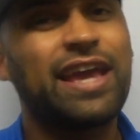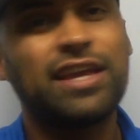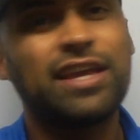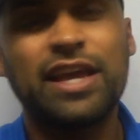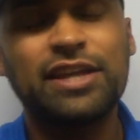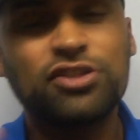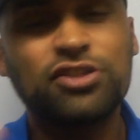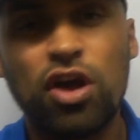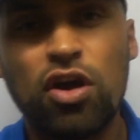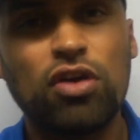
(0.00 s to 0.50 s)

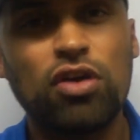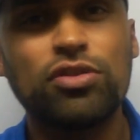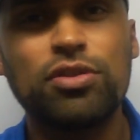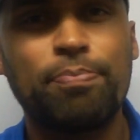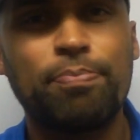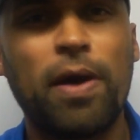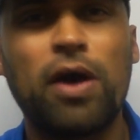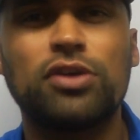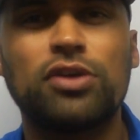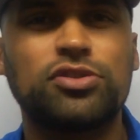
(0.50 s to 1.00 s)
He's got
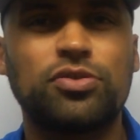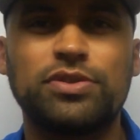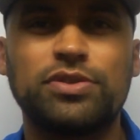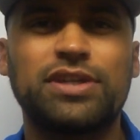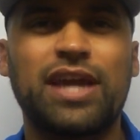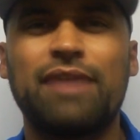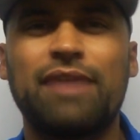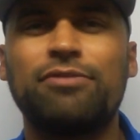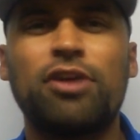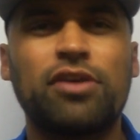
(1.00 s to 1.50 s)
other parts to his
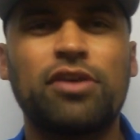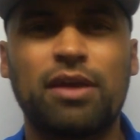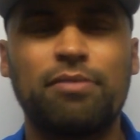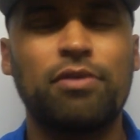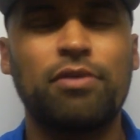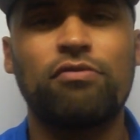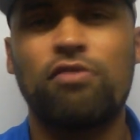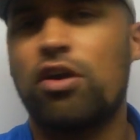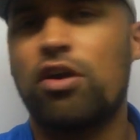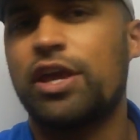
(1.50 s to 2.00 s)
game, don't get
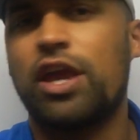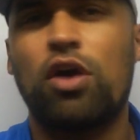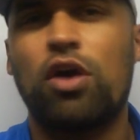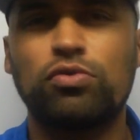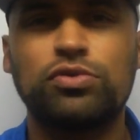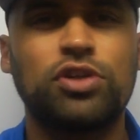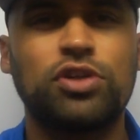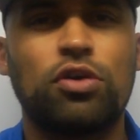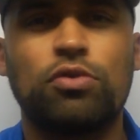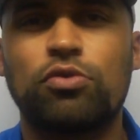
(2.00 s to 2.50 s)
me wrong, he
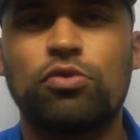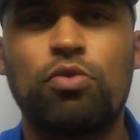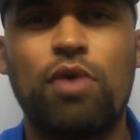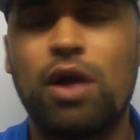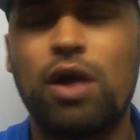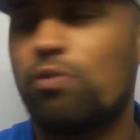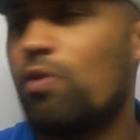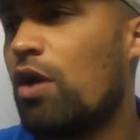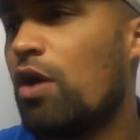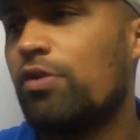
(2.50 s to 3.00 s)
holds it up
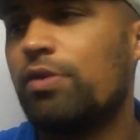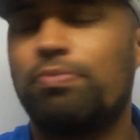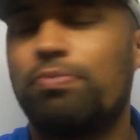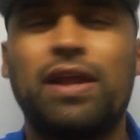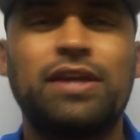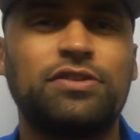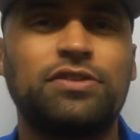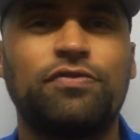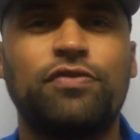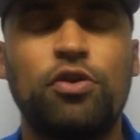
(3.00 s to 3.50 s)
quite well, he
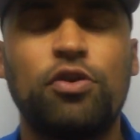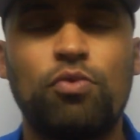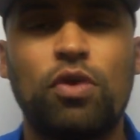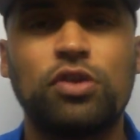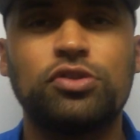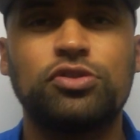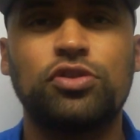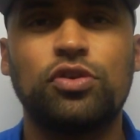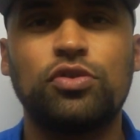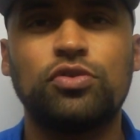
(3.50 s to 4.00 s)
plays a few
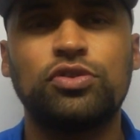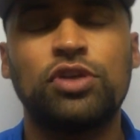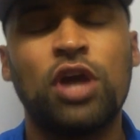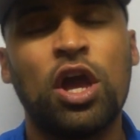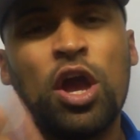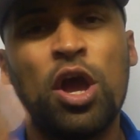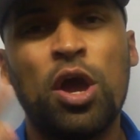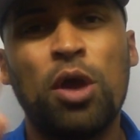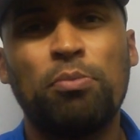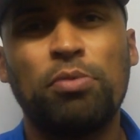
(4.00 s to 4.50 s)

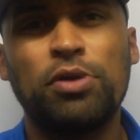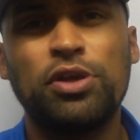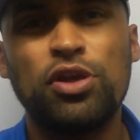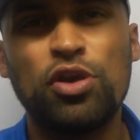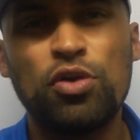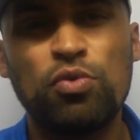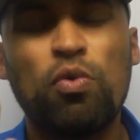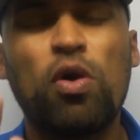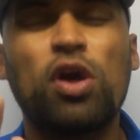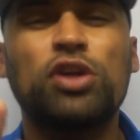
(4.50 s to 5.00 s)
1-2s, but
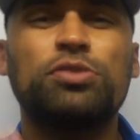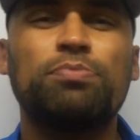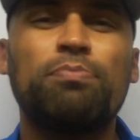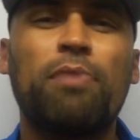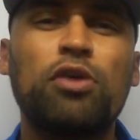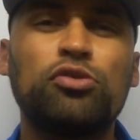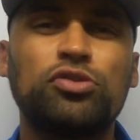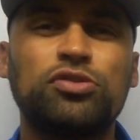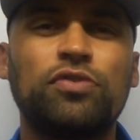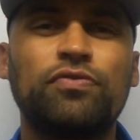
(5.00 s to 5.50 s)
you watch
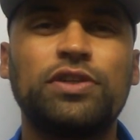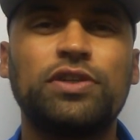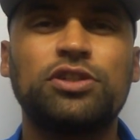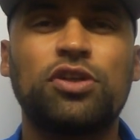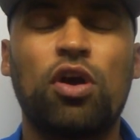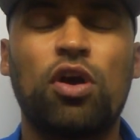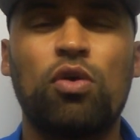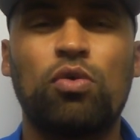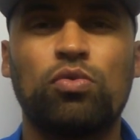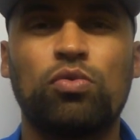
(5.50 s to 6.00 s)
most of his
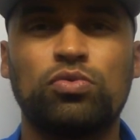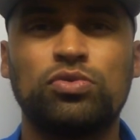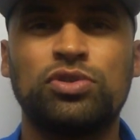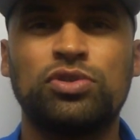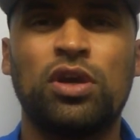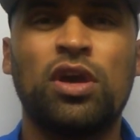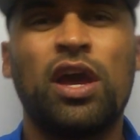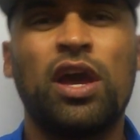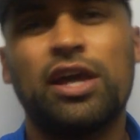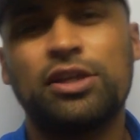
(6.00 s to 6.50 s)

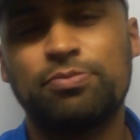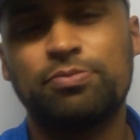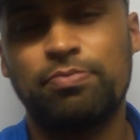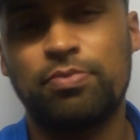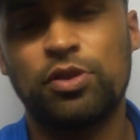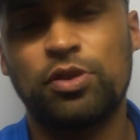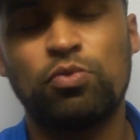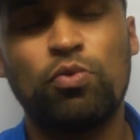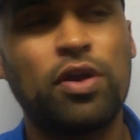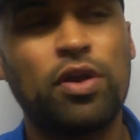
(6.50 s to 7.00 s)
goals,
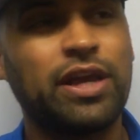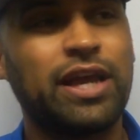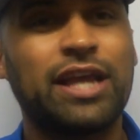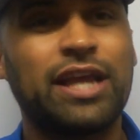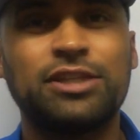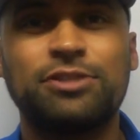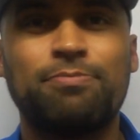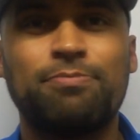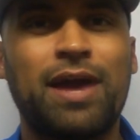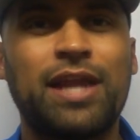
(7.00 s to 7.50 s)
the one
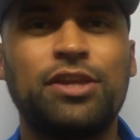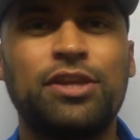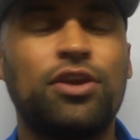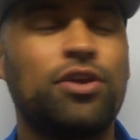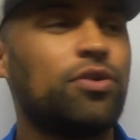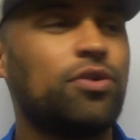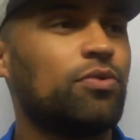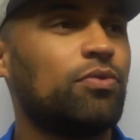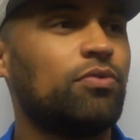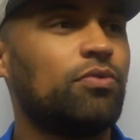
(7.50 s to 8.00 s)
against Man
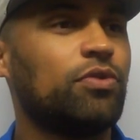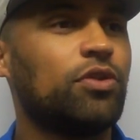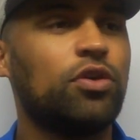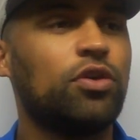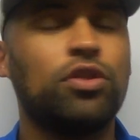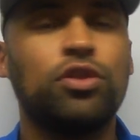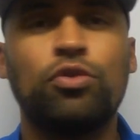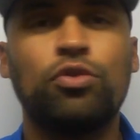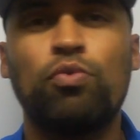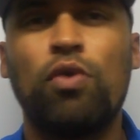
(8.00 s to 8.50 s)
U,
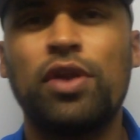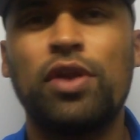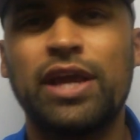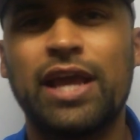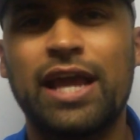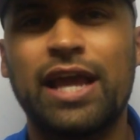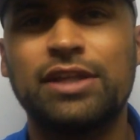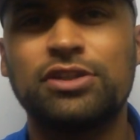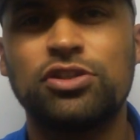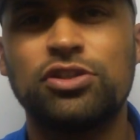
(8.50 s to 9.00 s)
the one
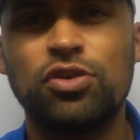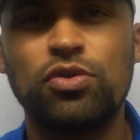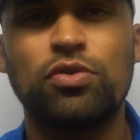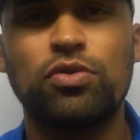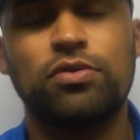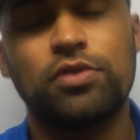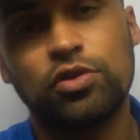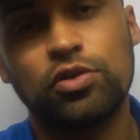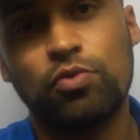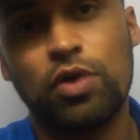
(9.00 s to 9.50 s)
against
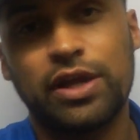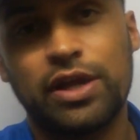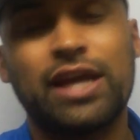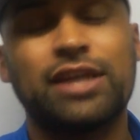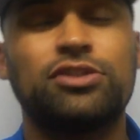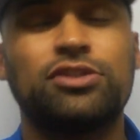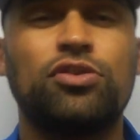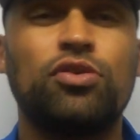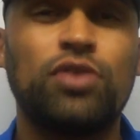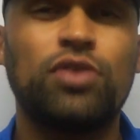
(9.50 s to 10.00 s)

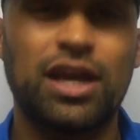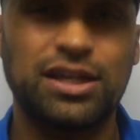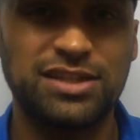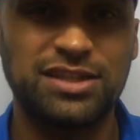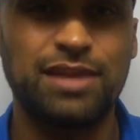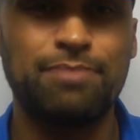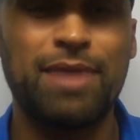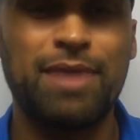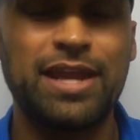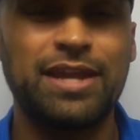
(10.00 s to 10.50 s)

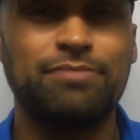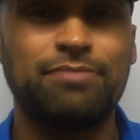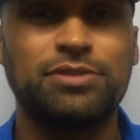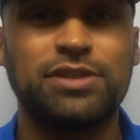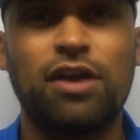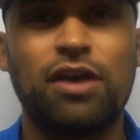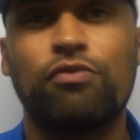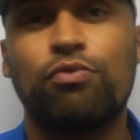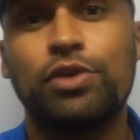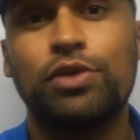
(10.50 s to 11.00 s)
Newcastle he made
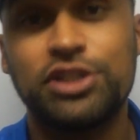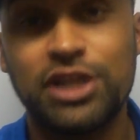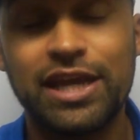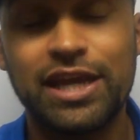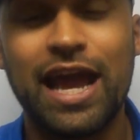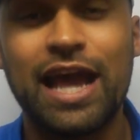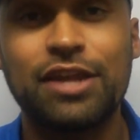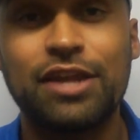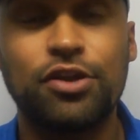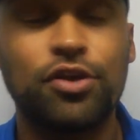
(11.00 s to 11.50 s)
himself, which he
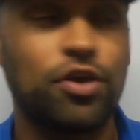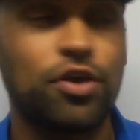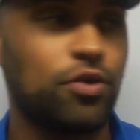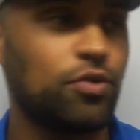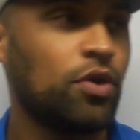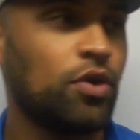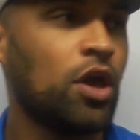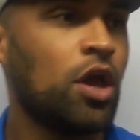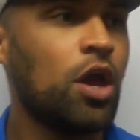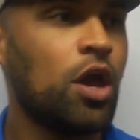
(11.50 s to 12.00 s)
can
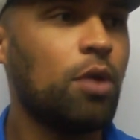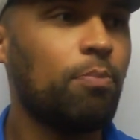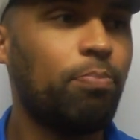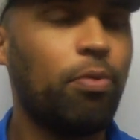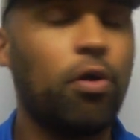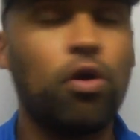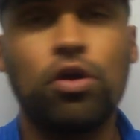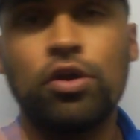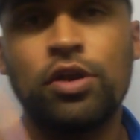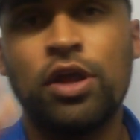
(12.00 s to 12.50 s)
do,
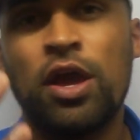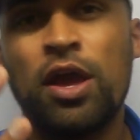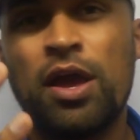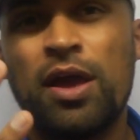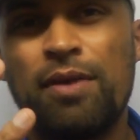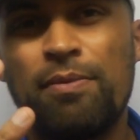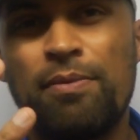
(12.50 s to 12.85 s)
but